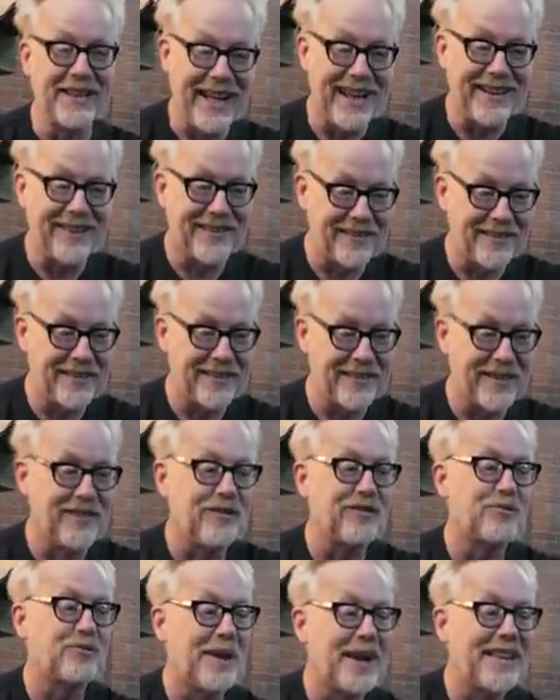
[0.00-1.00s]
That's the
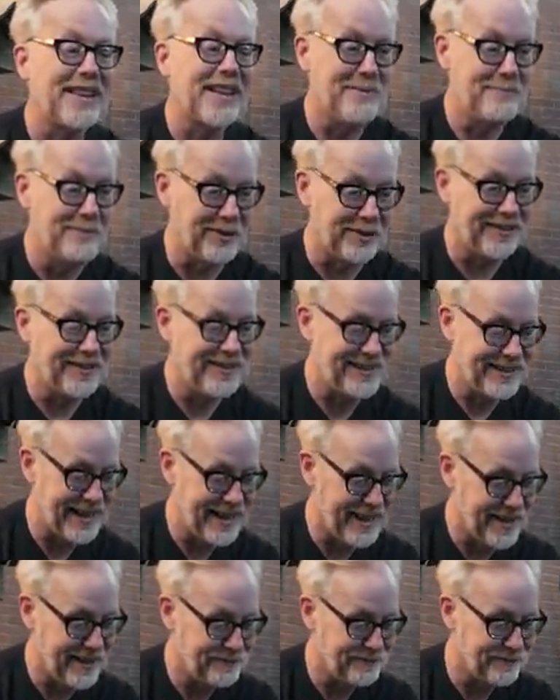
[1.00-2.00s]
strength I built it to
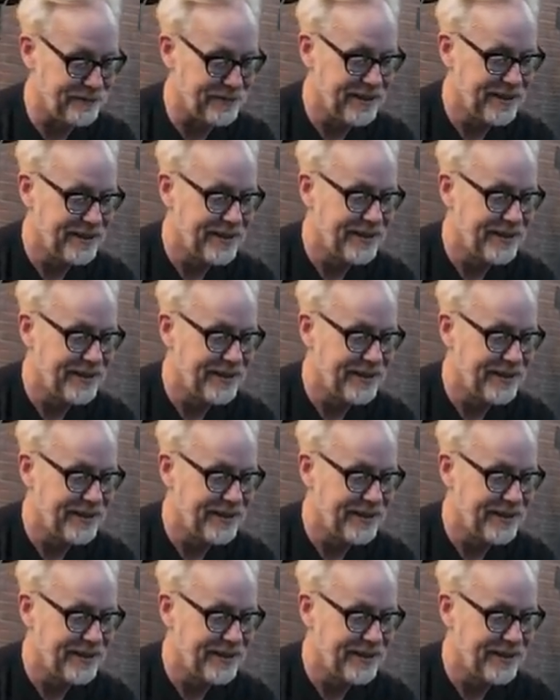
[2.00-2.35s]
have.